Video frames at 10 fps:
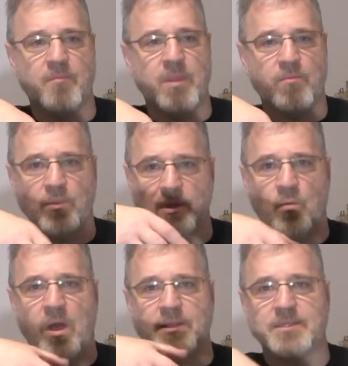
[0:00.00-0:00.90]
me really
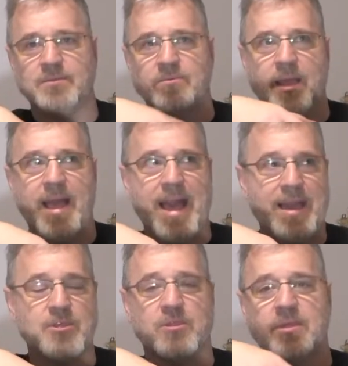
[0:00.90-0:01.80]
wanting to
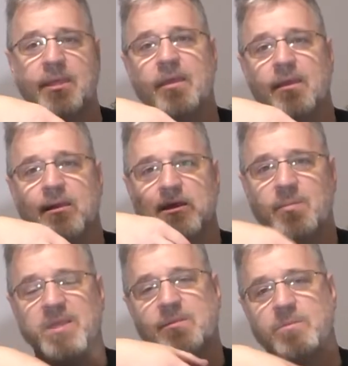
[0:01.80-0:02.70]
actually
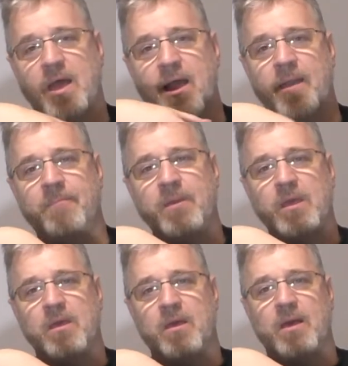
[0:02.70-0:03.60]
spend some time
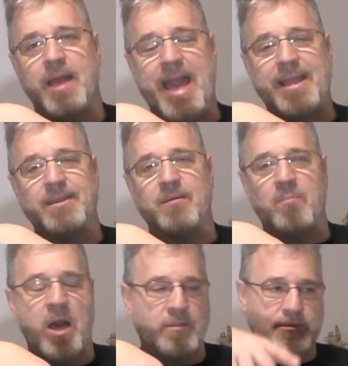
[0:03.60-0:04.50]
hacking up
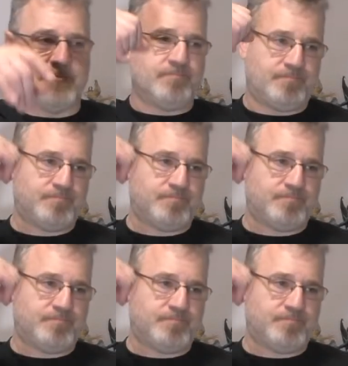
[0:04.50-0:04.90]
models.